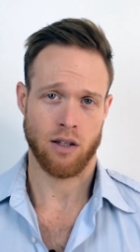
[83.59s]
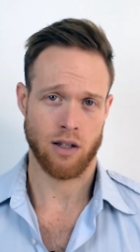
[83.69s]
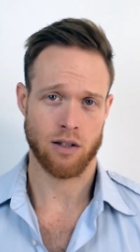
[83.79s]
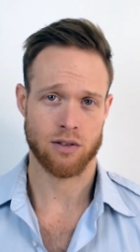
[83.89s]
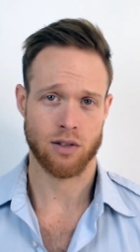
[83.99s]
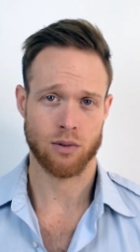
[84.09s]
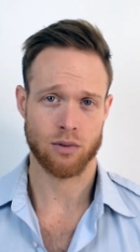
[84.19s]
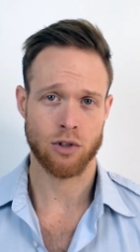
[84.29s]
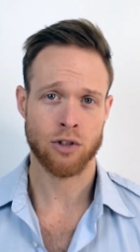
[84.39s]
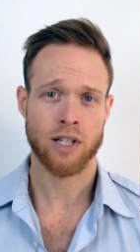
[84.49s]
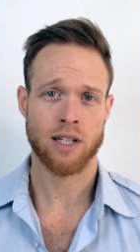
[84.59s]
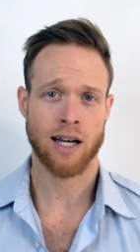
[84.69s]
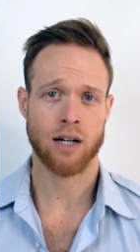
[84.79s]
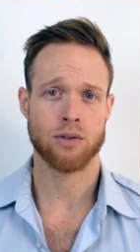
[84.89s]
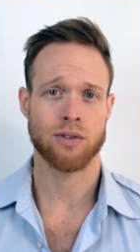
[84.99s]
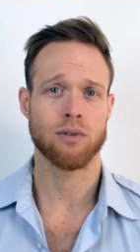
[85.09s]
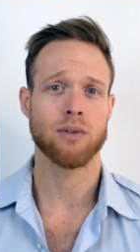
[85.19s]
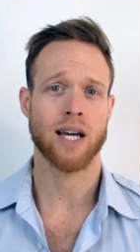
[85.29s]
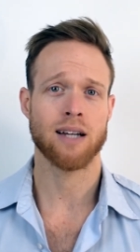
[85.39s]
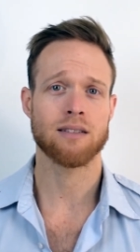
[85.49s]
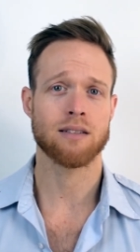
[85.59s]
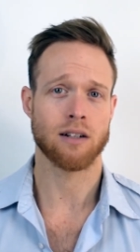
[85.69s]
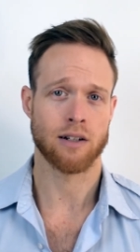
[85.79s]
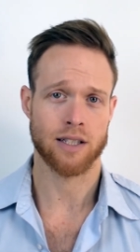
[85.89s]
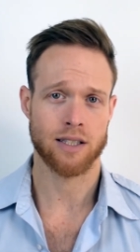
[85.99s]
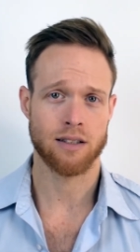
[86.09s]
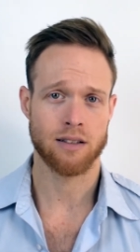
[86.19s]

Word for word: And so learning how to get started